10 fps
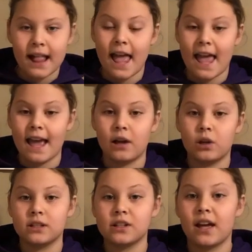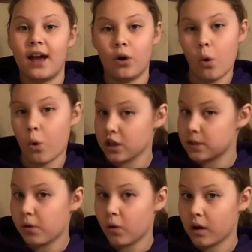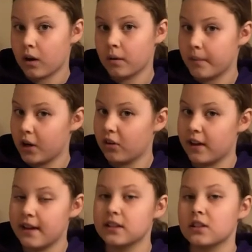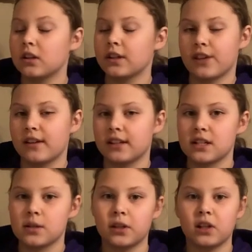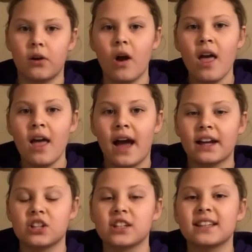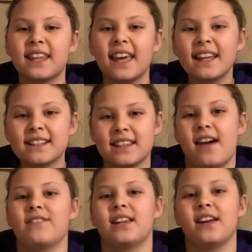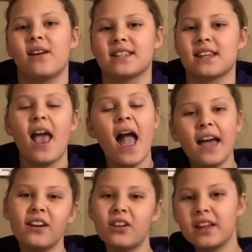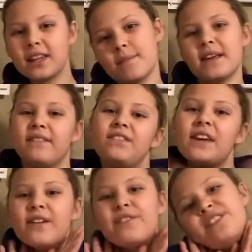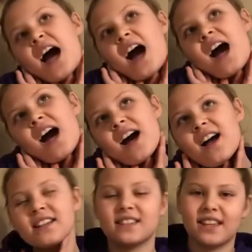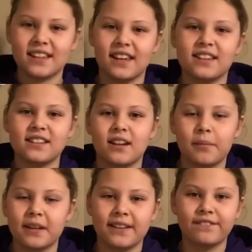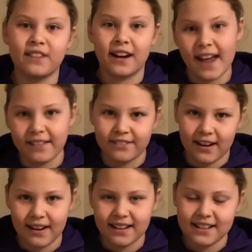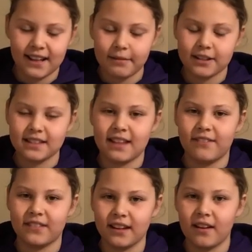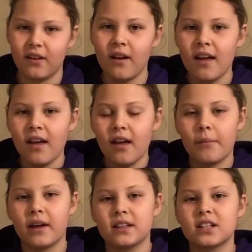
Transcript: and at Poor Barrel Race, I'll leave that linked below. Actually, at the end of that video, I said, it'll only be a few vlogs, and it ended up being forever until I posted that video. But